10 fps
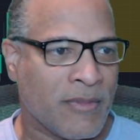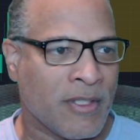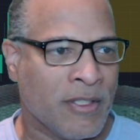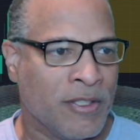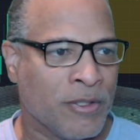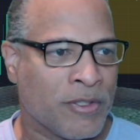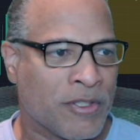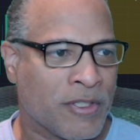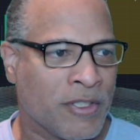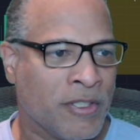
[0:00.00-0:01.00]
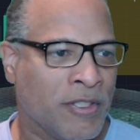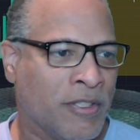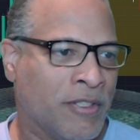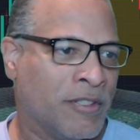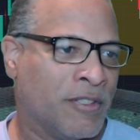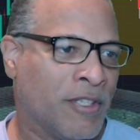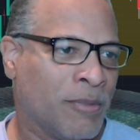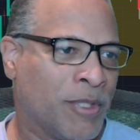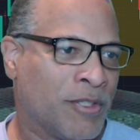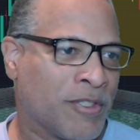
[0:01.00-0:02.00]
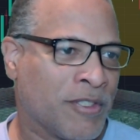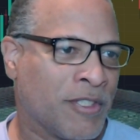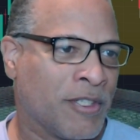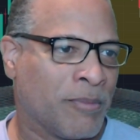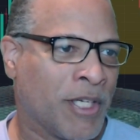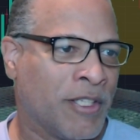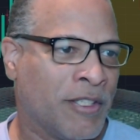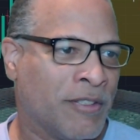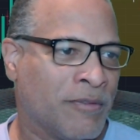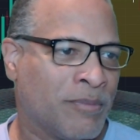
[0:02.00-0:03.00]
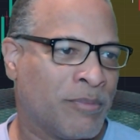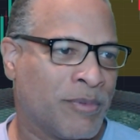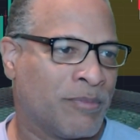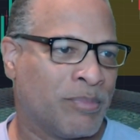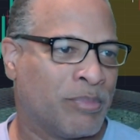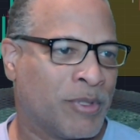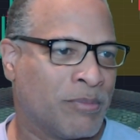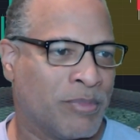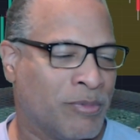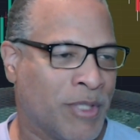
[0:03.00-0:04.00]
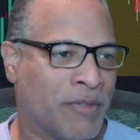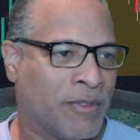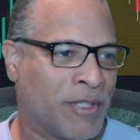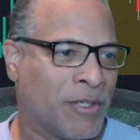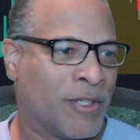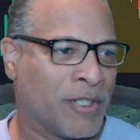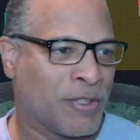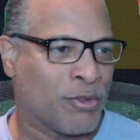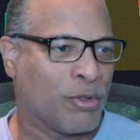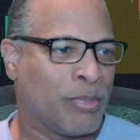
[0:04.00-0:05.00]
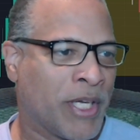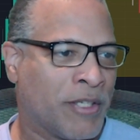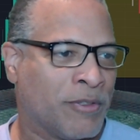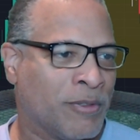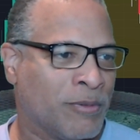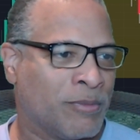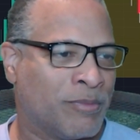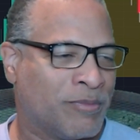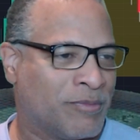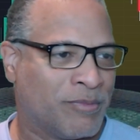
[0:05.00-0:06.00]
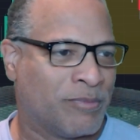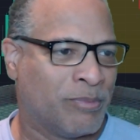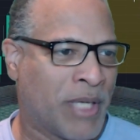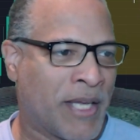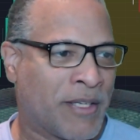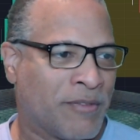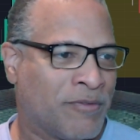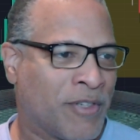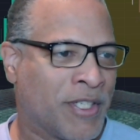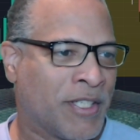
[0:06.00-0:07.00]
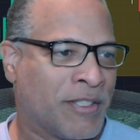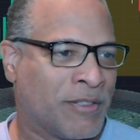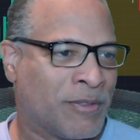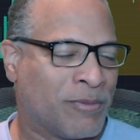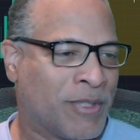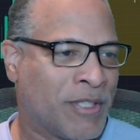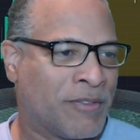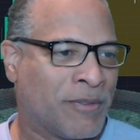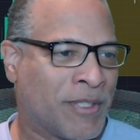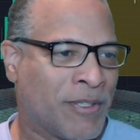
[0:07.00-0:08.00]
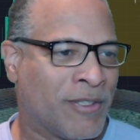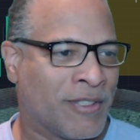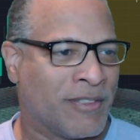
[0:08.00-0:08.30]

you'll see the Oddbeaker synthetic mining, whatever you want to call it, control panel, back and front end, whatever you want to call it.